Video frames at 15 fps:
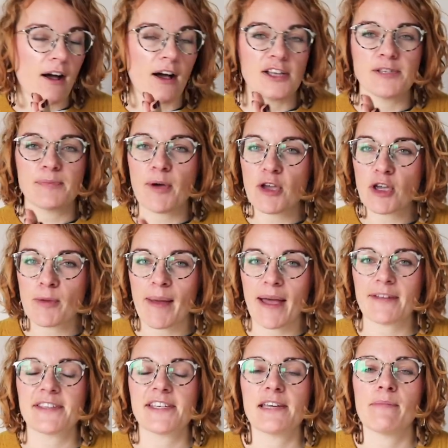I spoke
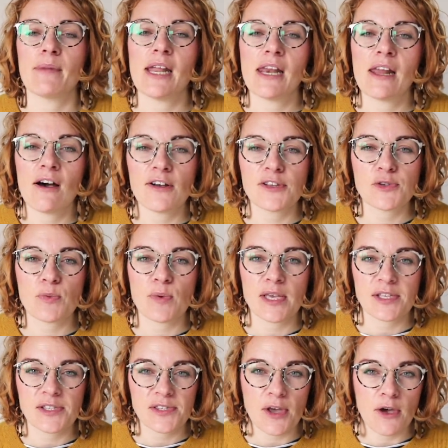about it in my last
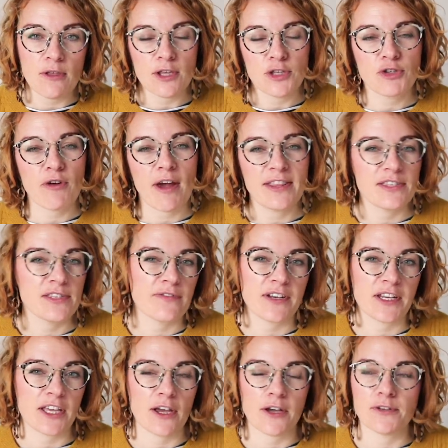week's Sew the Trends
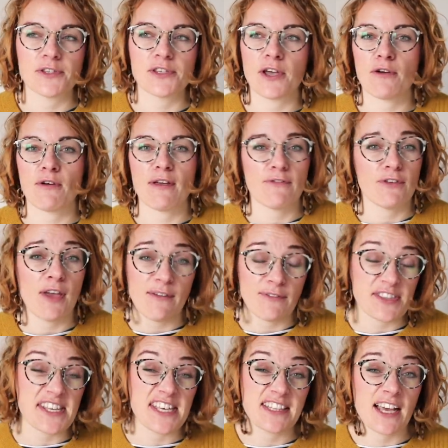video. So if you
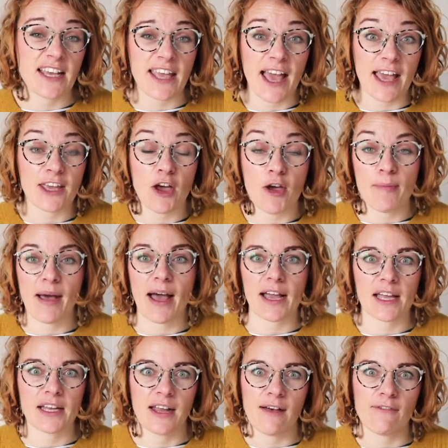haven't seen that yet, go
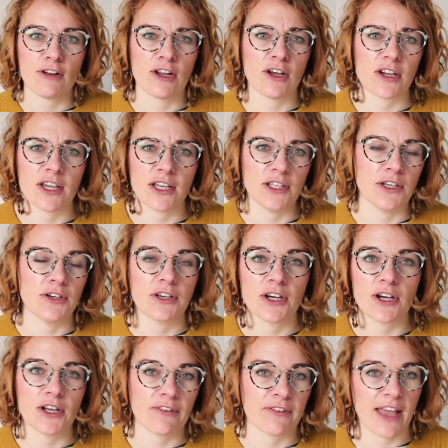back and have a look and you can
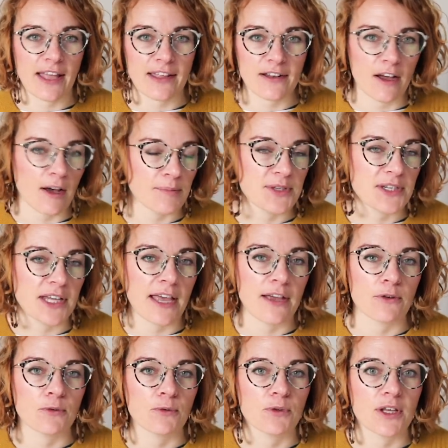kind of get up to date
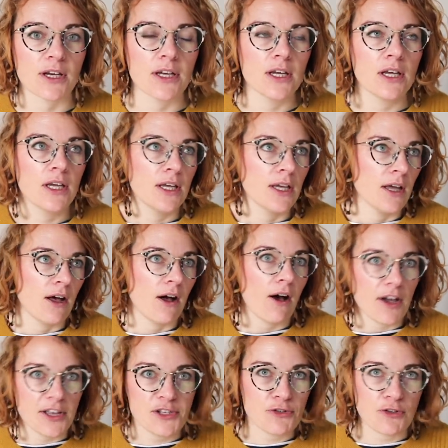on all the
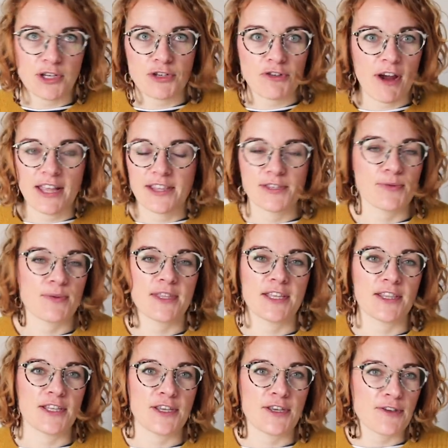high street trends
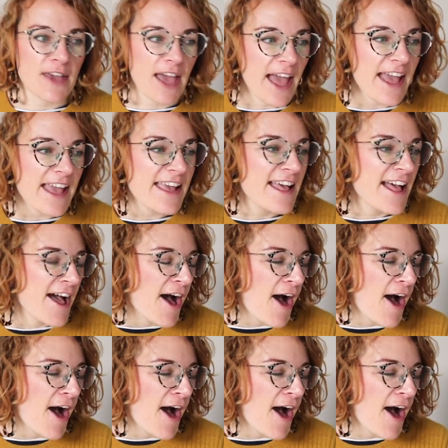within the UK.